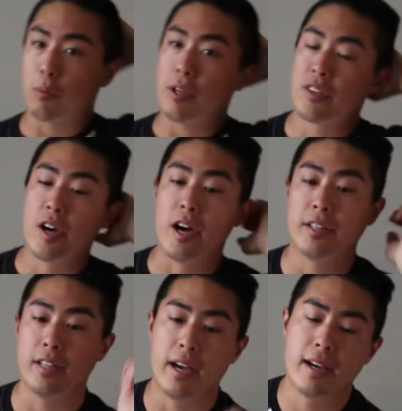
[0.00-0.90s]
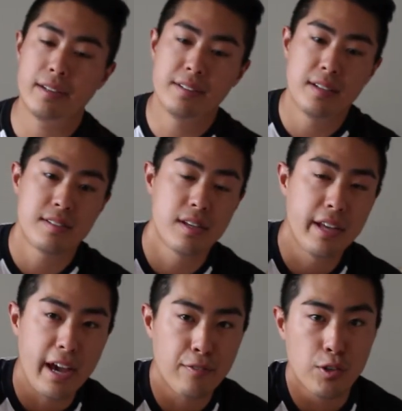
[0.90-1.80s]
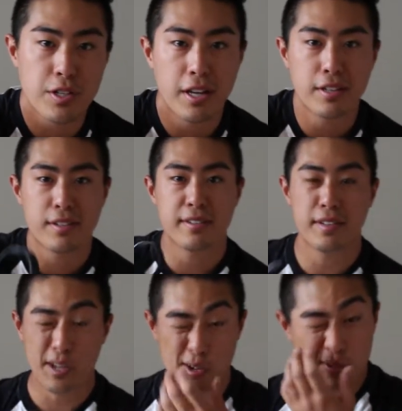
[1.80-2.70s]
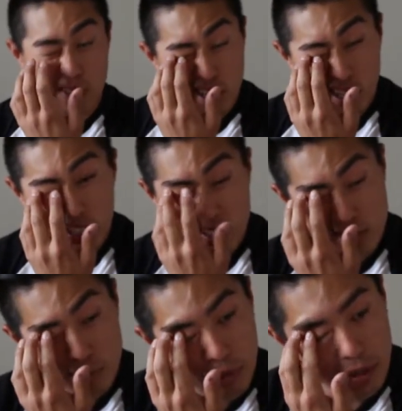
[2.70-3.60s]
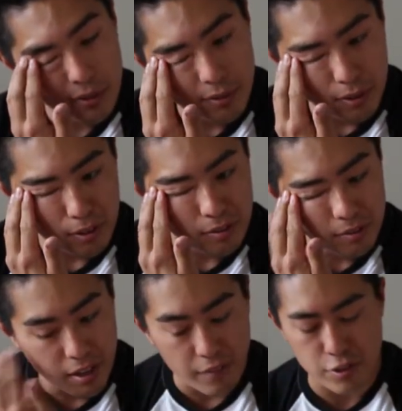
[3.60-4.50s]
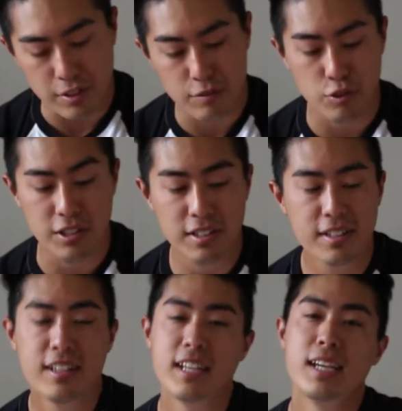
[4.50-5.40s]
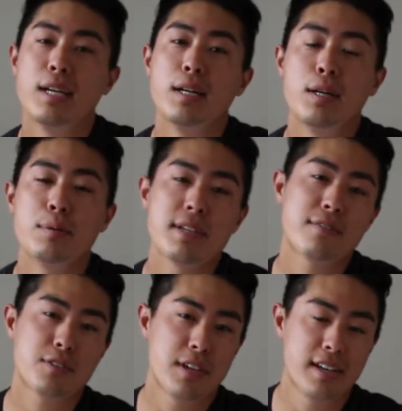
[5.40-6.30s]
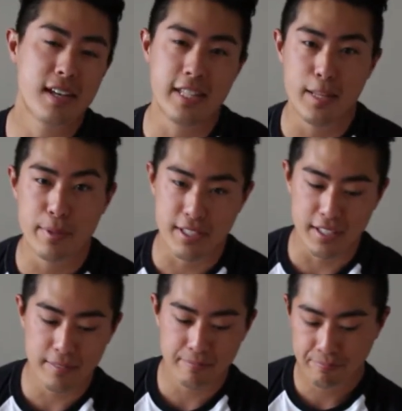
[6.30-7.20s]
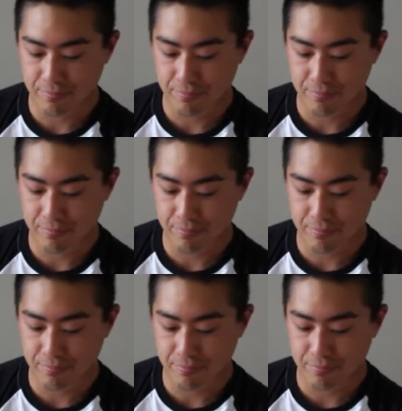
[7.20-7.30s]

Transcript: We thought that it said after 10 no tickets, but, or after 10 free. It was after 10 unlimited.